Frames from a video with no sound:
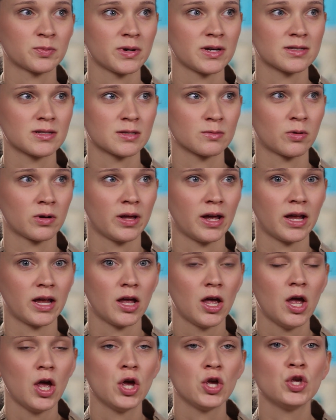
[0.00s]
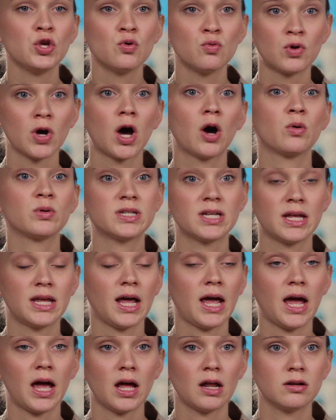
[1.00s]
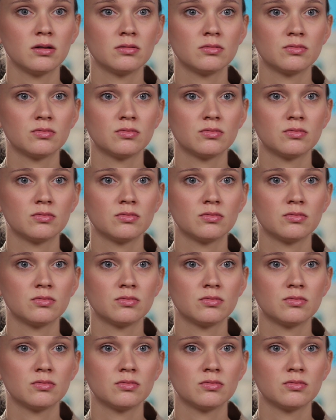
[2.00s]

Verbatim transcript: places where like you go to get